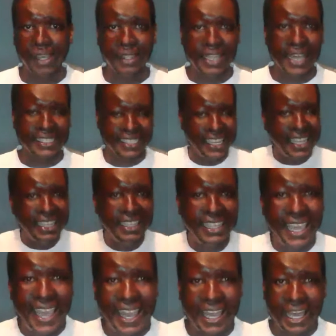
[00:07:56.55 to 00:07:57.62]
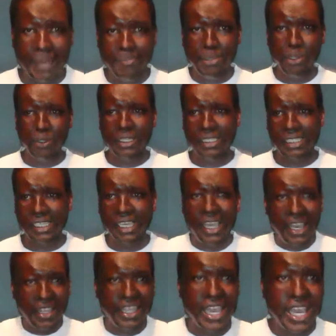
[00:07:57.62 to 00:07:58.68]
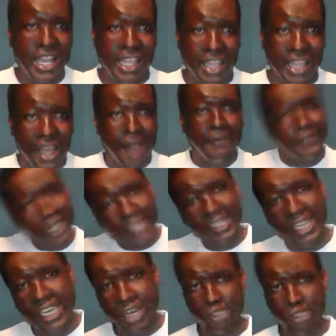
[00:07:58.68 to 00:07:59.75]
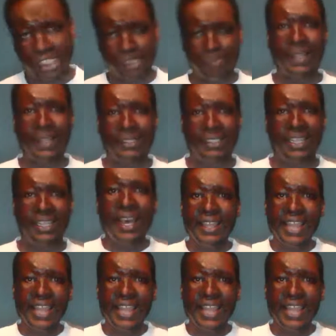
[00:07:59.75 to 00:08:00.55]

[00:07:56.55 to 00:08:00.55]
that in their community they are loved and they are respected,